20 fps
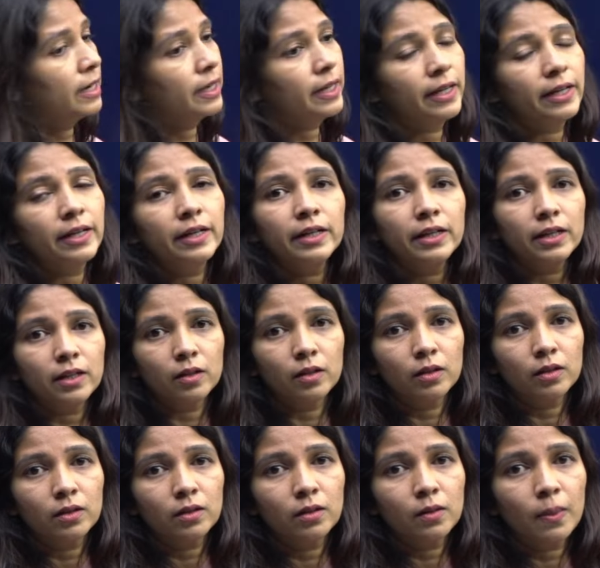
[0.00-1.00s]
and A.
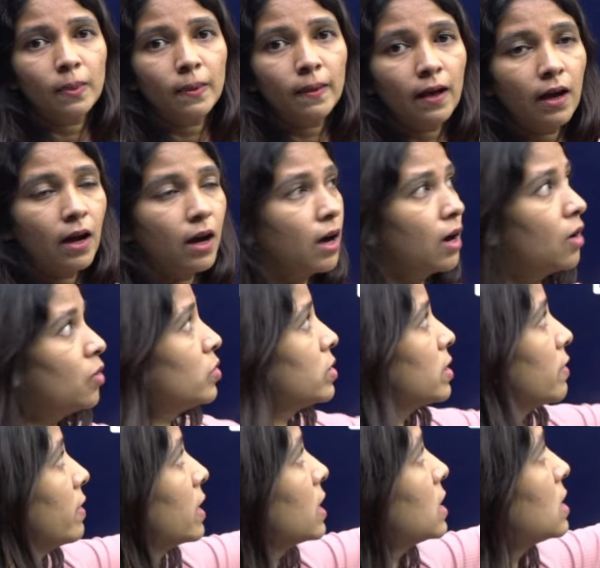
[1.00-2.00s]
A house
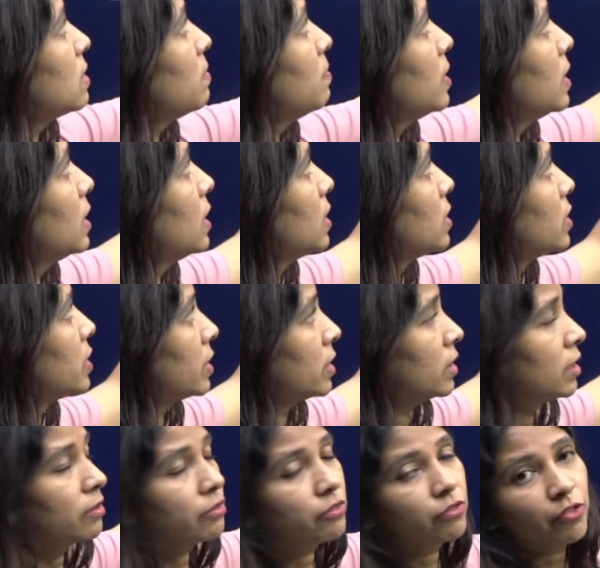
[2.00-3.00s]
everiki
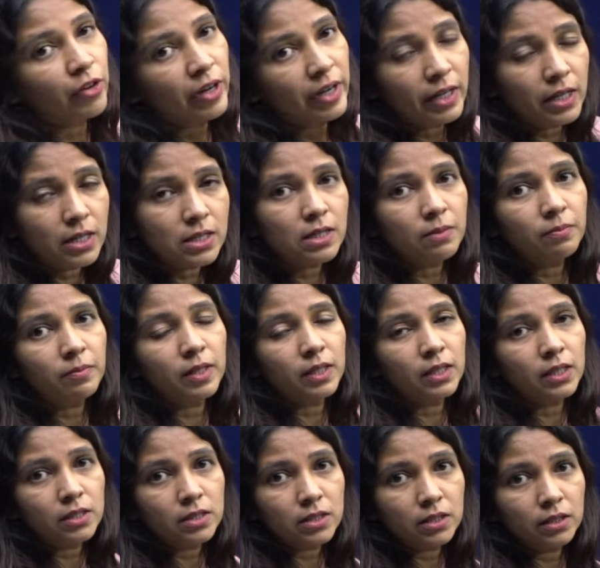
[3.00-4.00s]
sambandhinchindi, friend ki
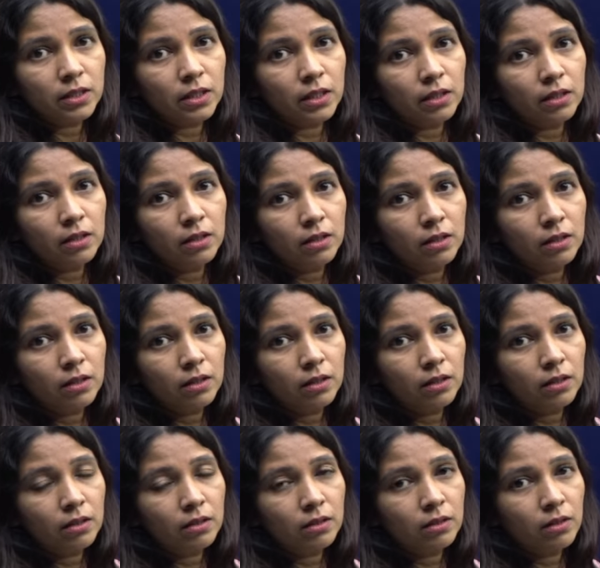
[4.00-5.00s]
sambandhinchindi.
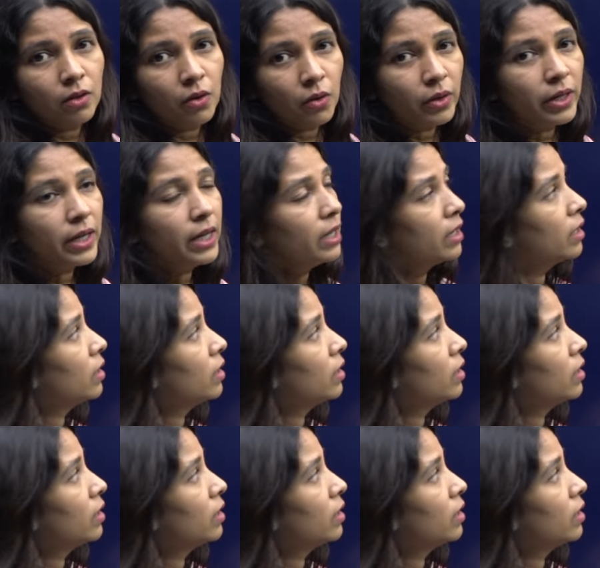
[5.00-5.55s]
Okay,